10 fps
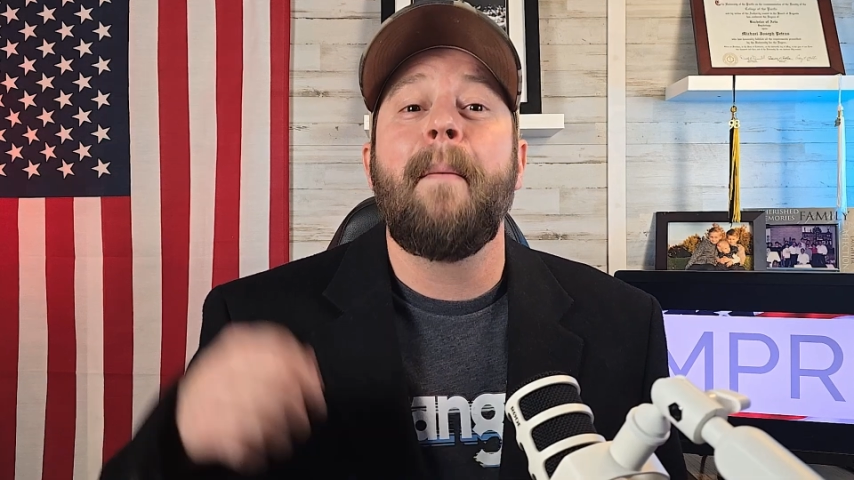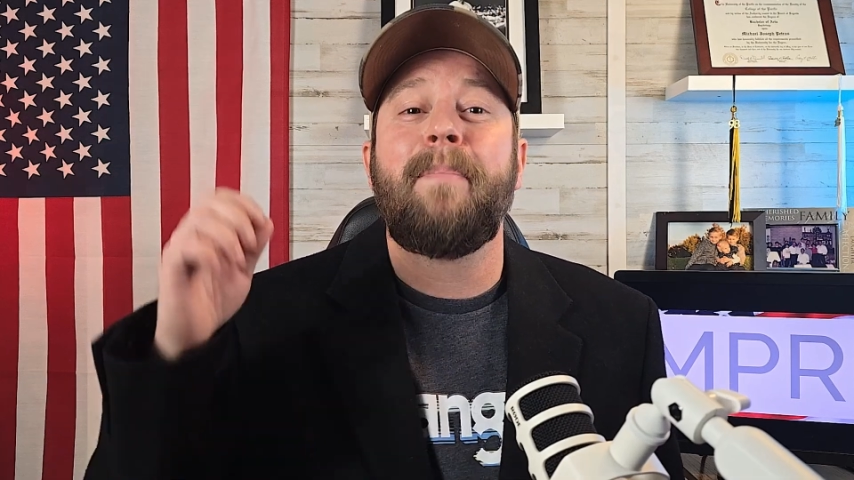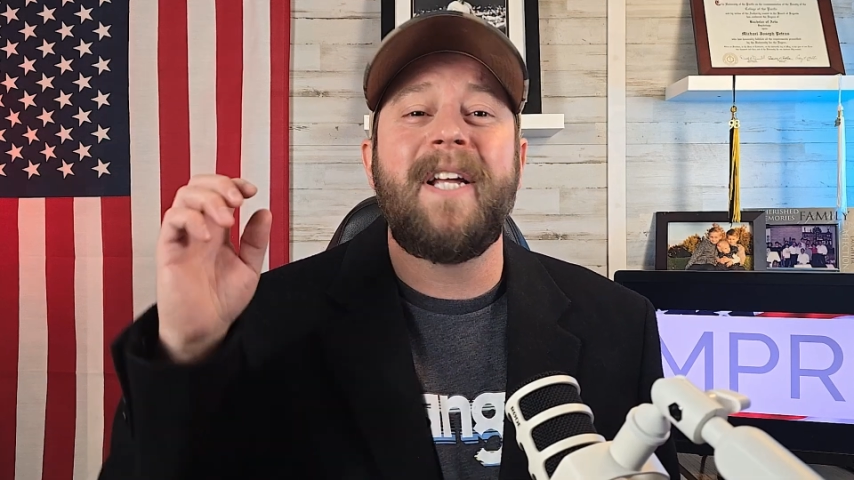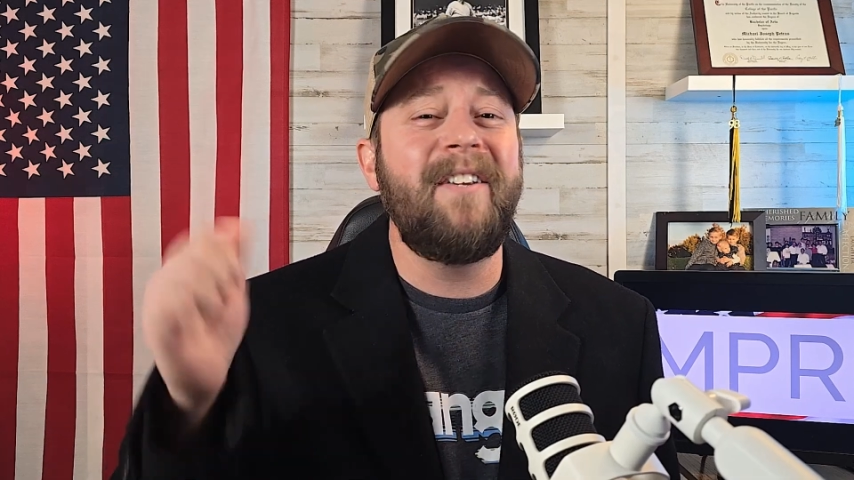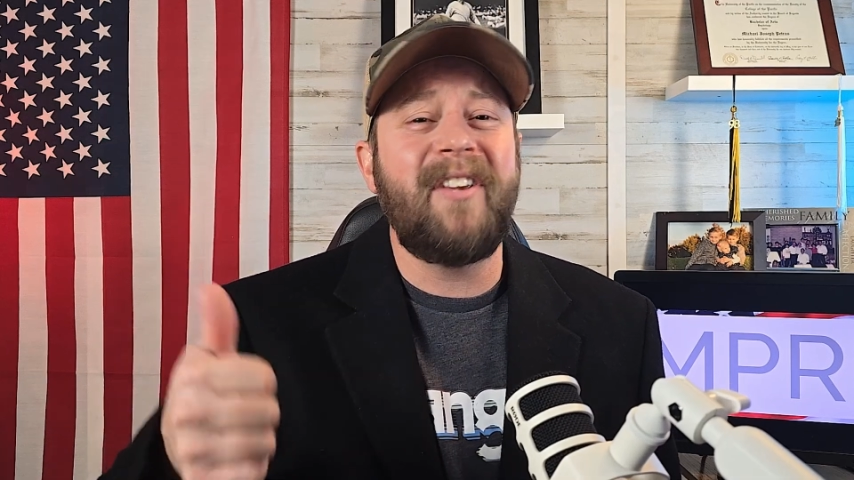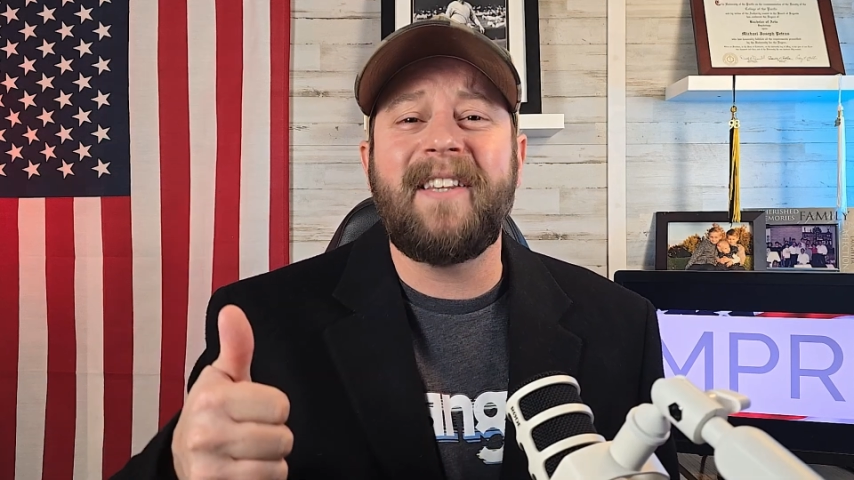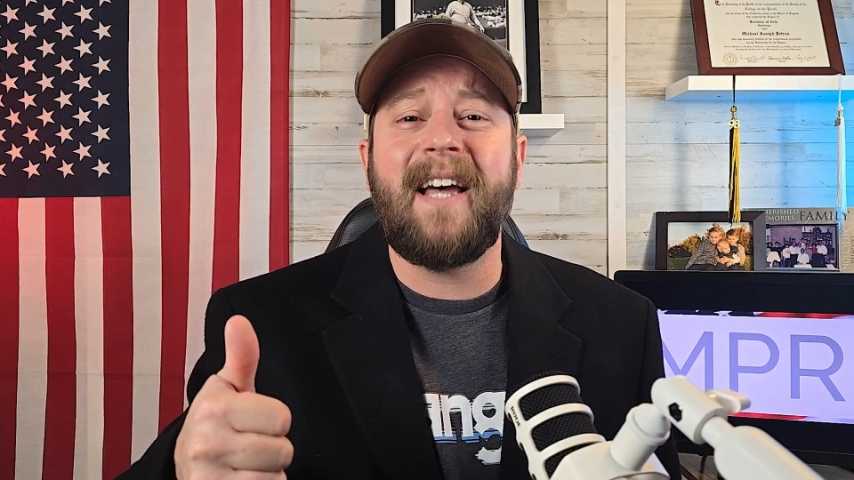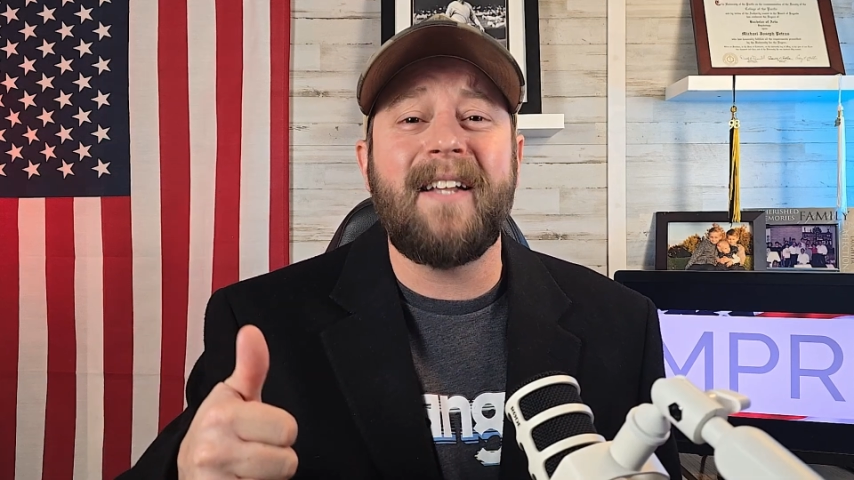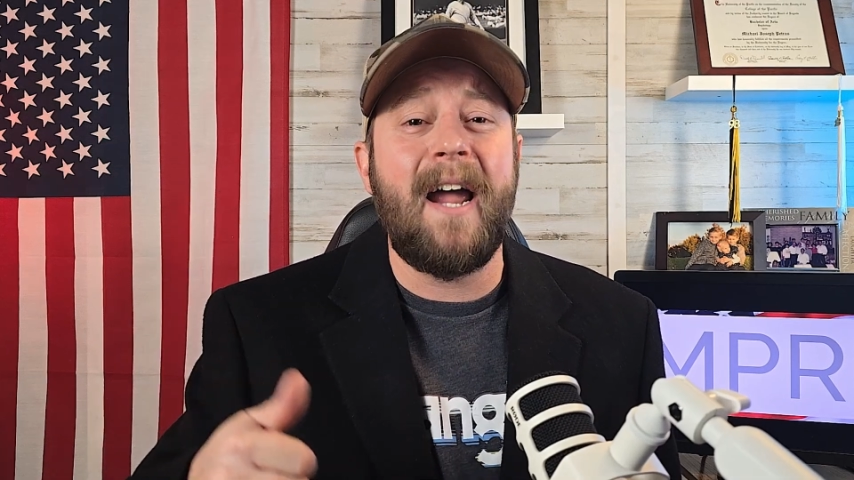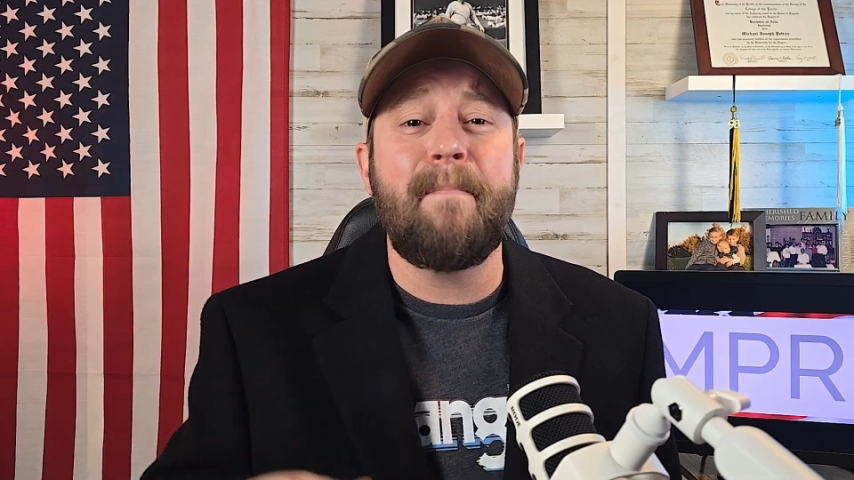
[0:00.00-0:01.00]
please hit that
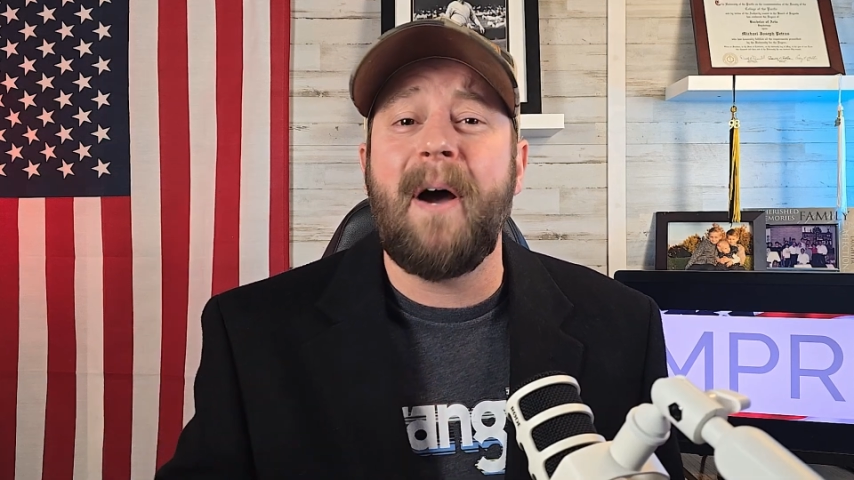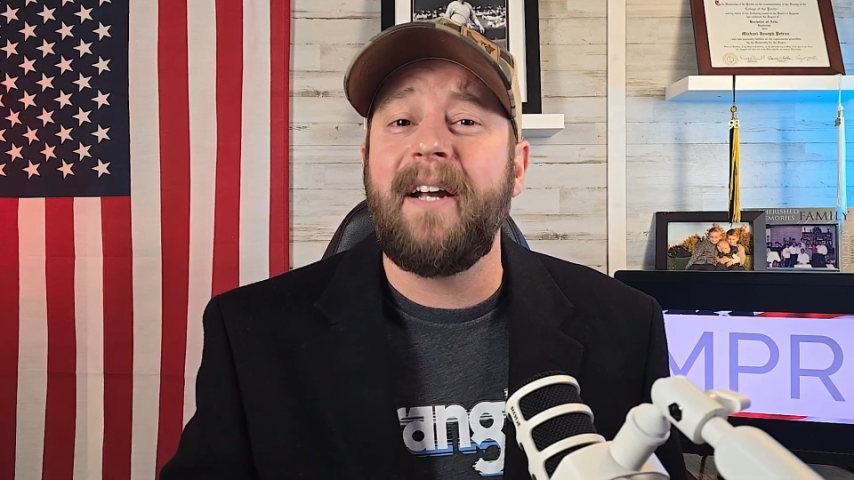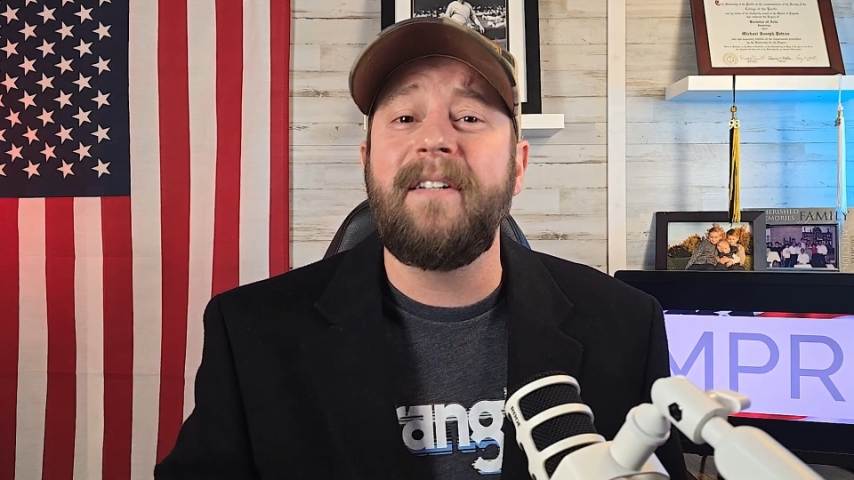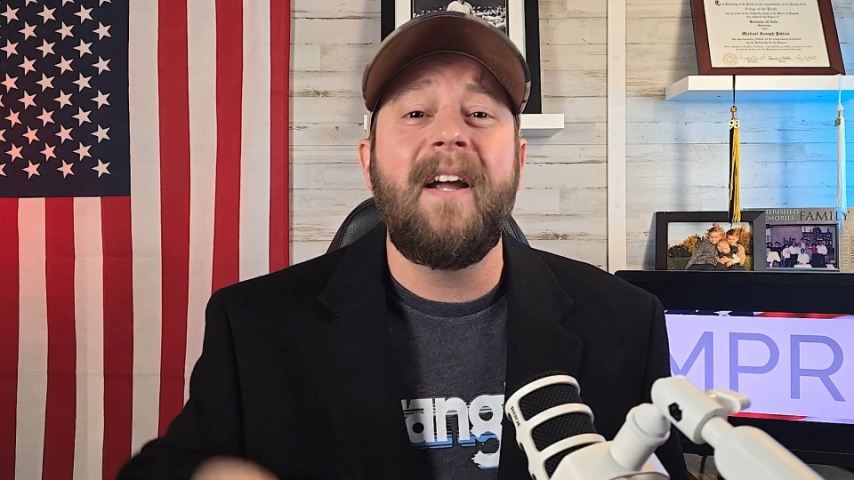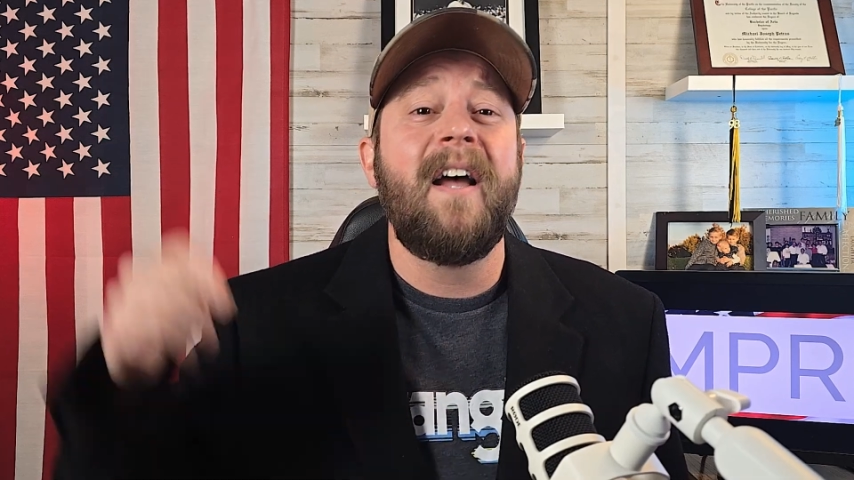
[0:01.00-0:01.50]
like button,